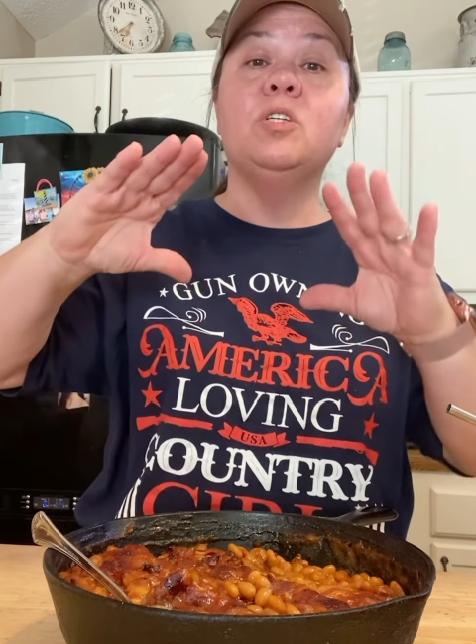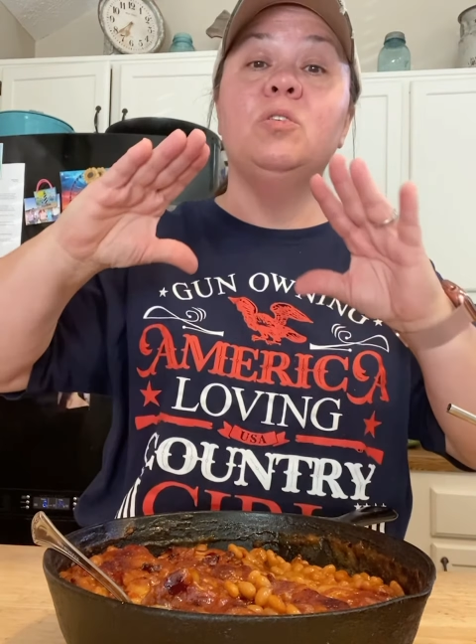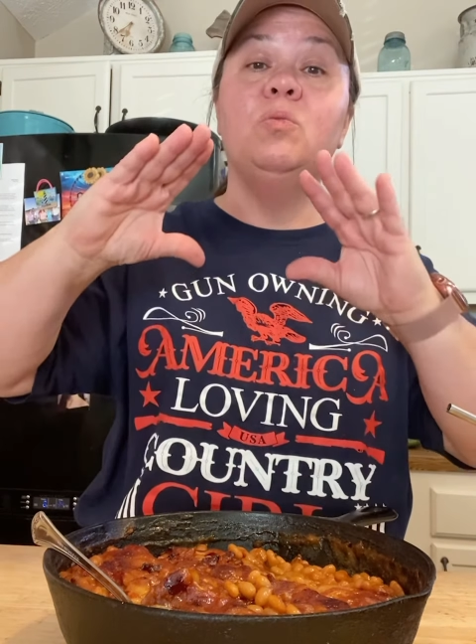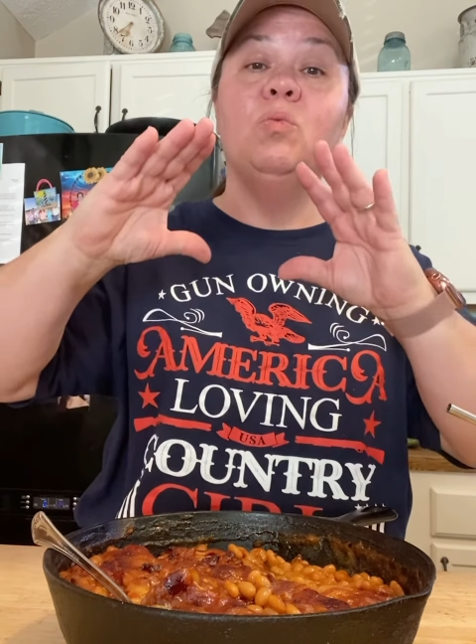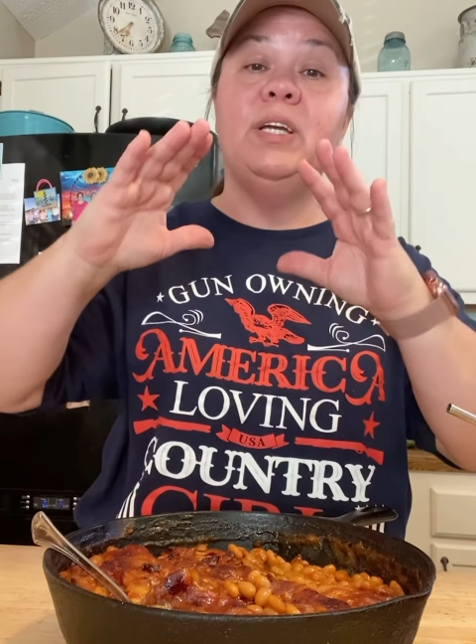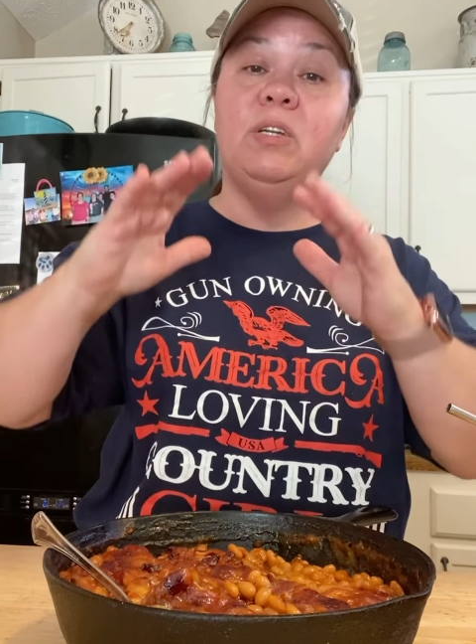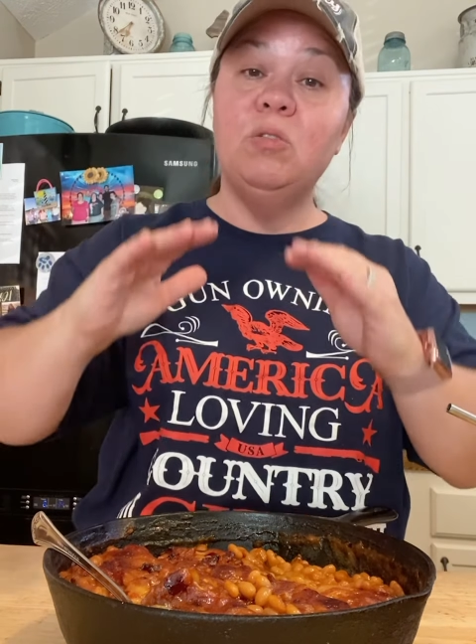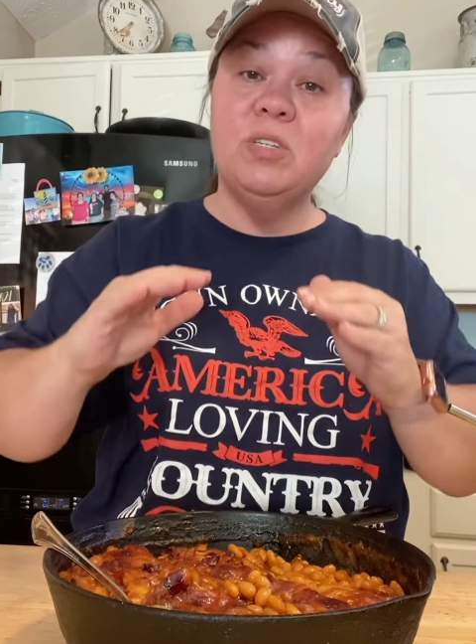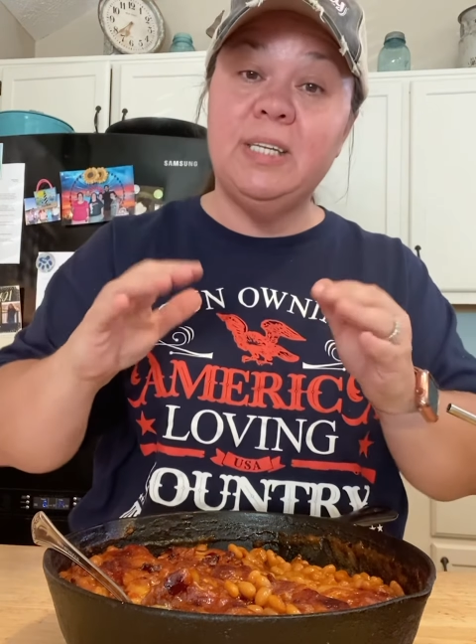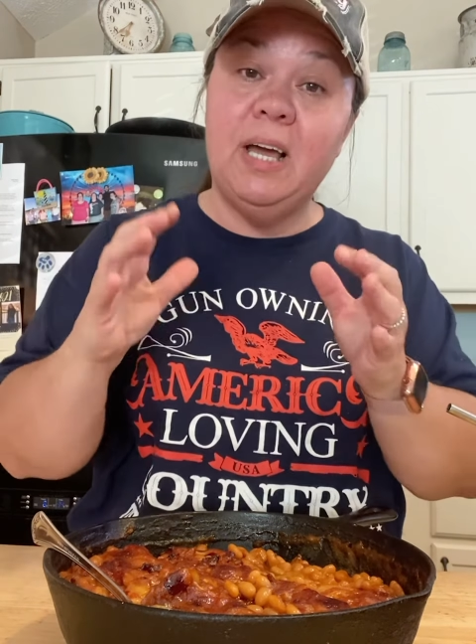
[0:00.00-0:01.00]
to
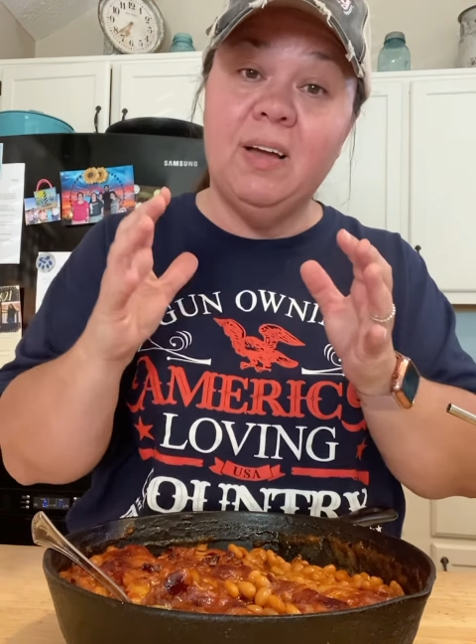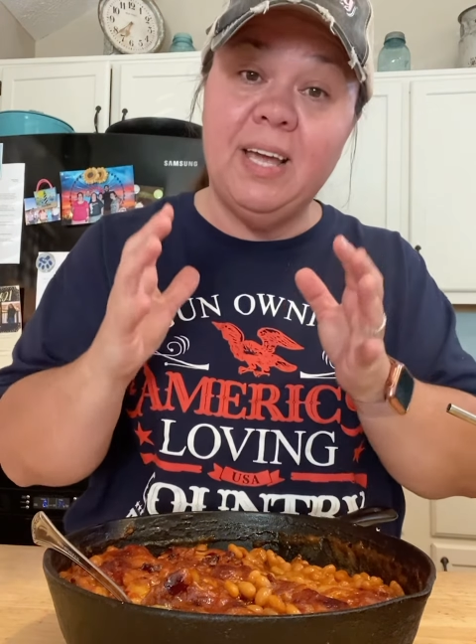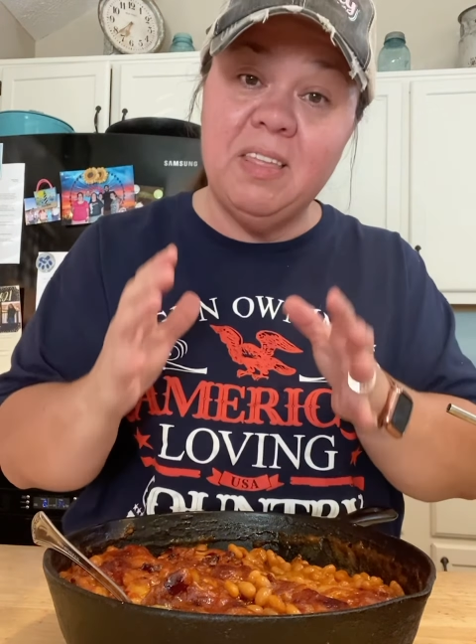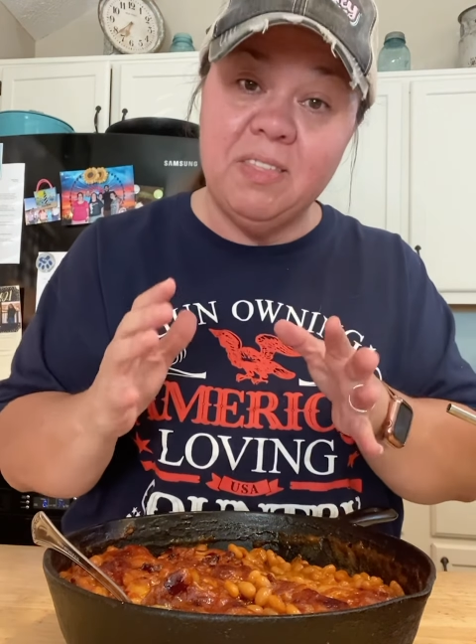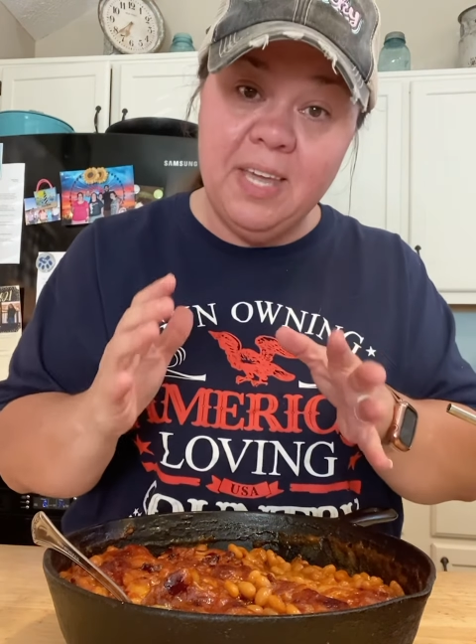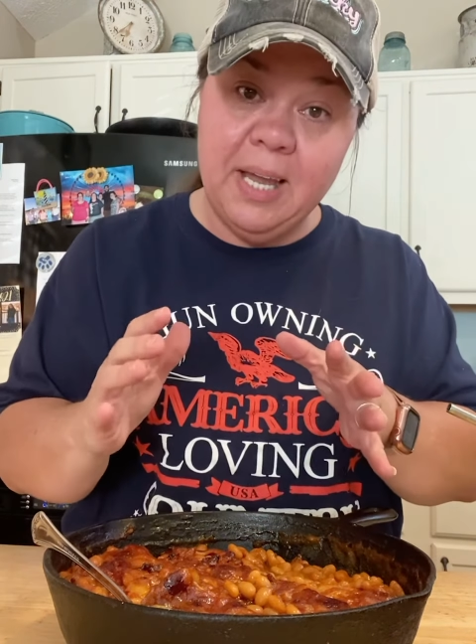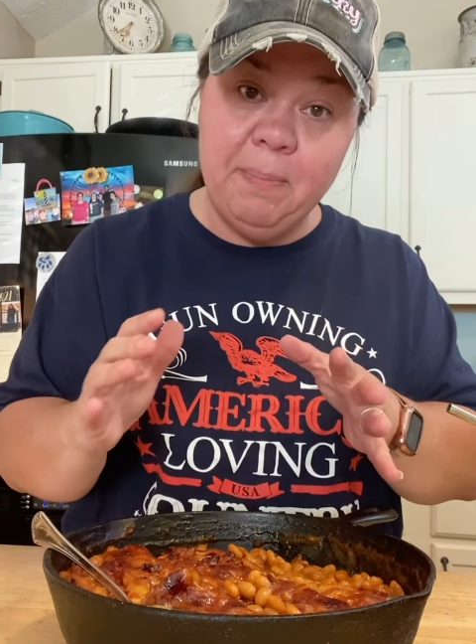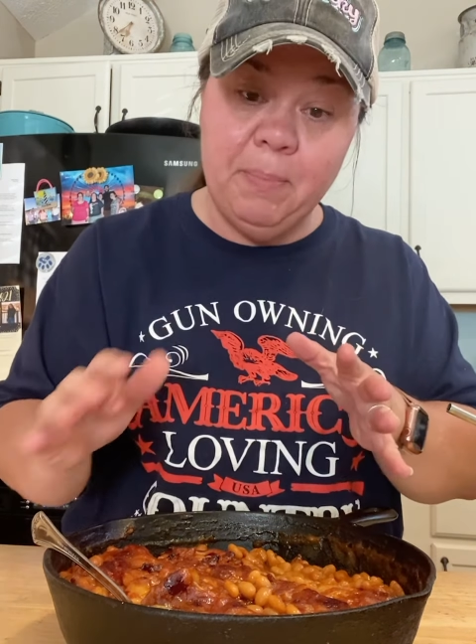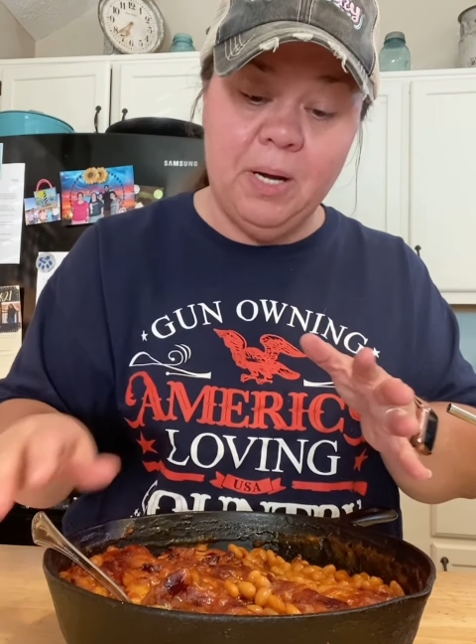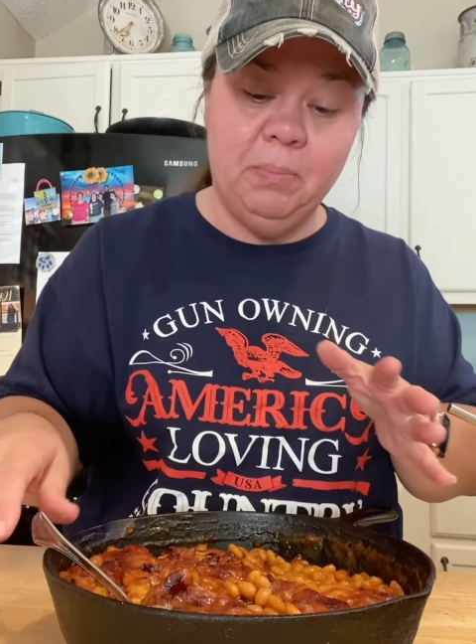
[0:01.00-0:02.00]
reduce down, get thick
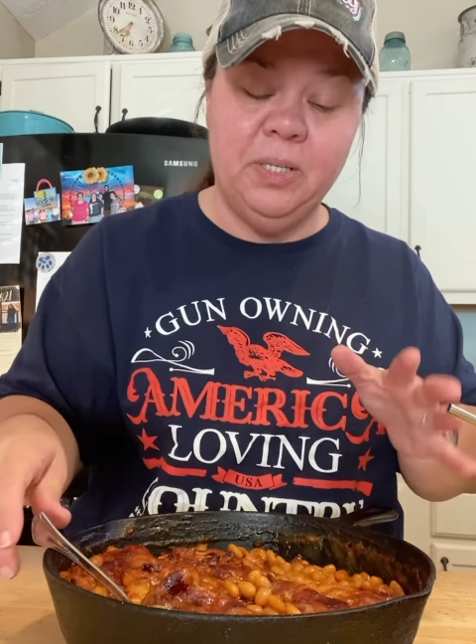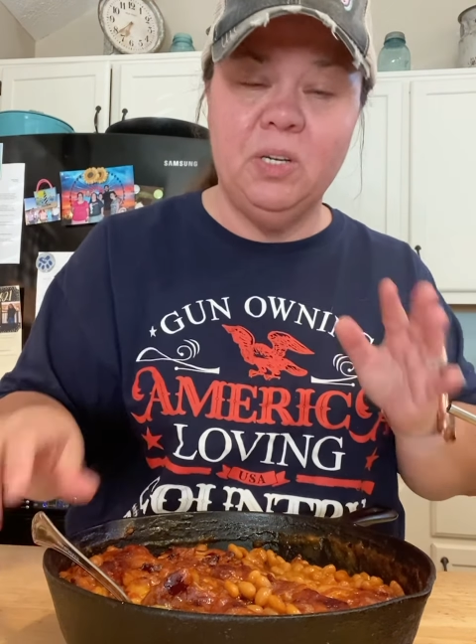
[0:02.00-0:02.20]
and bubbly.